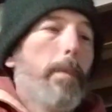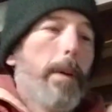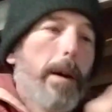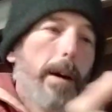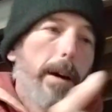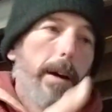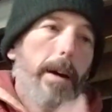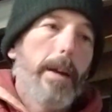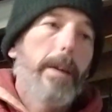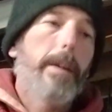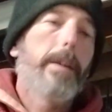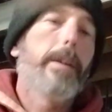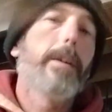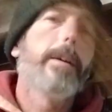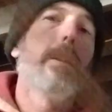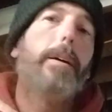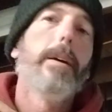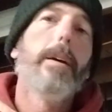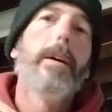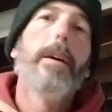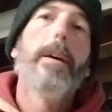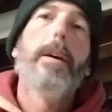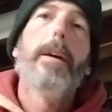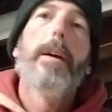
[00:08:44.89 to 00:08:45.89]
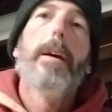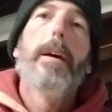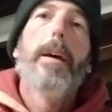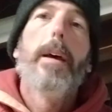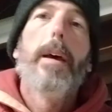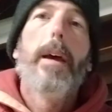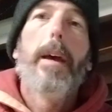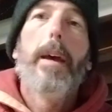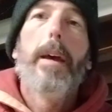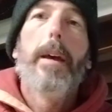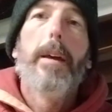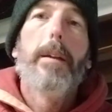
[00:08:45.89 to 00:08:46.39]
back,
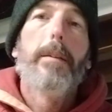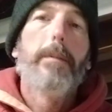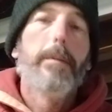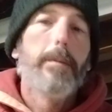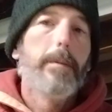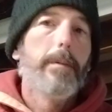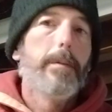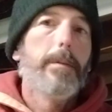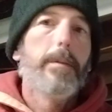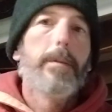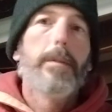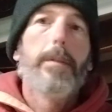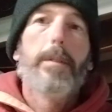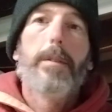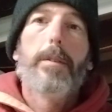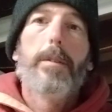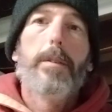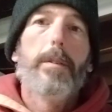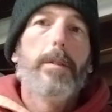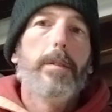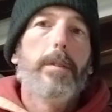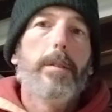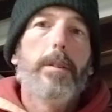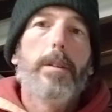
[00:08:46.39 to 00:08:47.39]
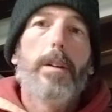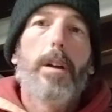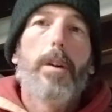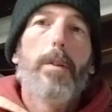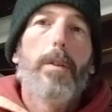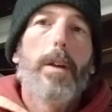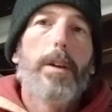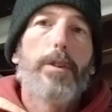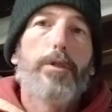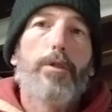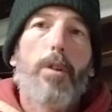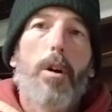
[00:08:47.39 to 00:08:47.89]
and you know,
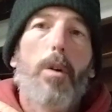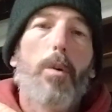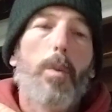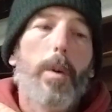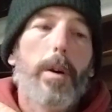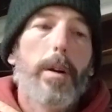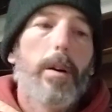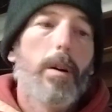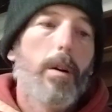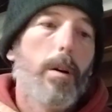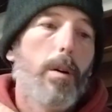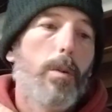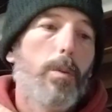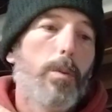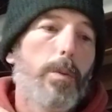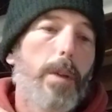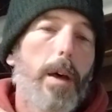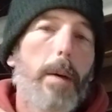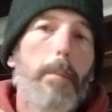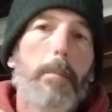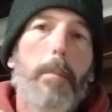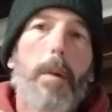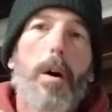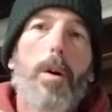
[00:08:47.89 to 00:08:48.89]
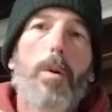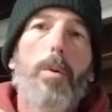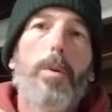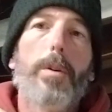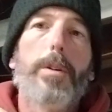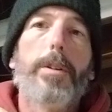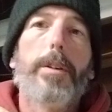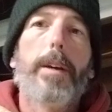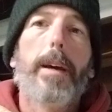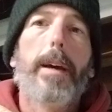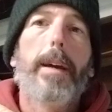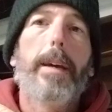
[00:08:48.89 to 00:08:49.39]
that draw weight will hold that bow
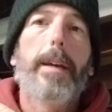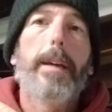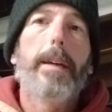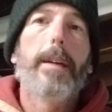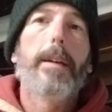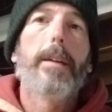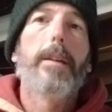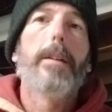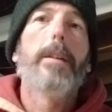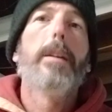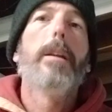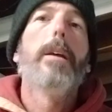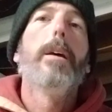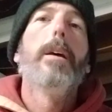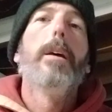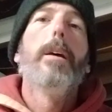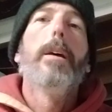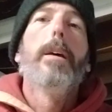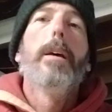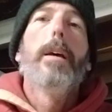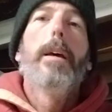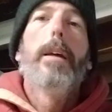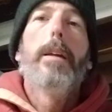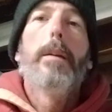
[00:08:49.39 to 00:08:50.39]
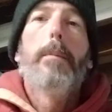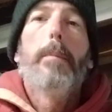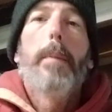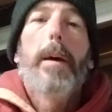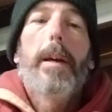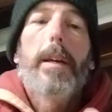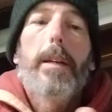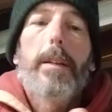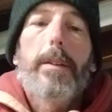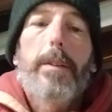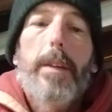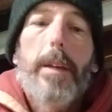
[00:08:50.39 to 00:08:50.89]
in your hand. And the
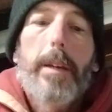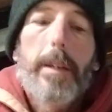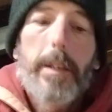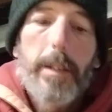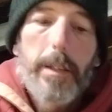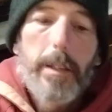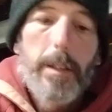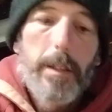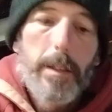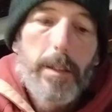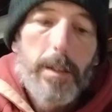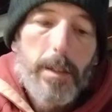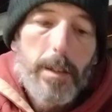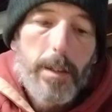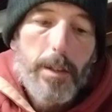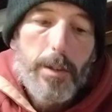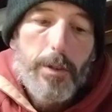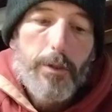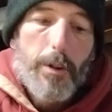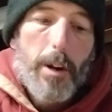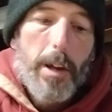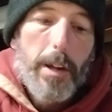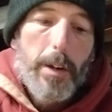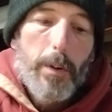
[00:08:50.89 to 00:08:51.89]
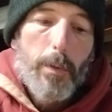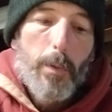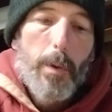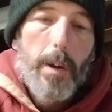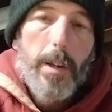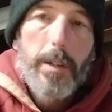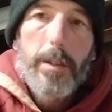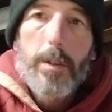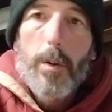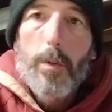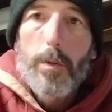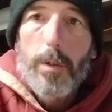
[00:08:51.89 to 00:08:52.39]
main thing is, it's trying to
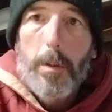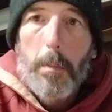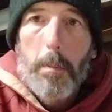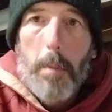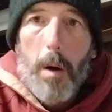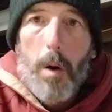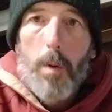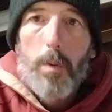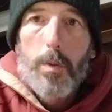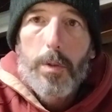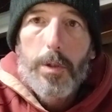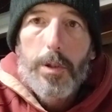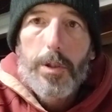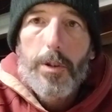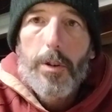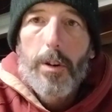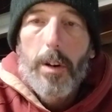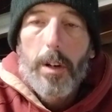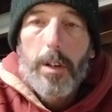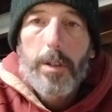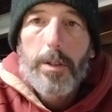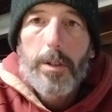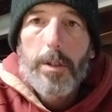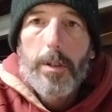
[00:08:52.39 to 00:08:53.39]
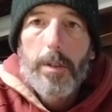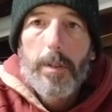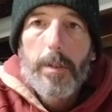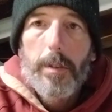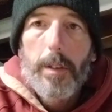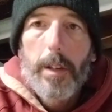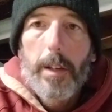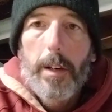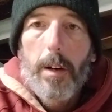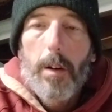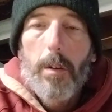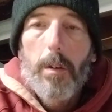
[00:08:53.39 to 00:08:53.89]
rest on your bone structure.
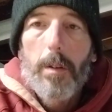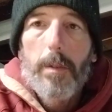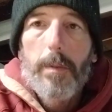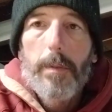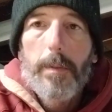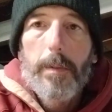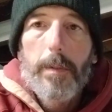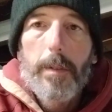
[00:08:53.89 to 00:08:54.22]
Let all,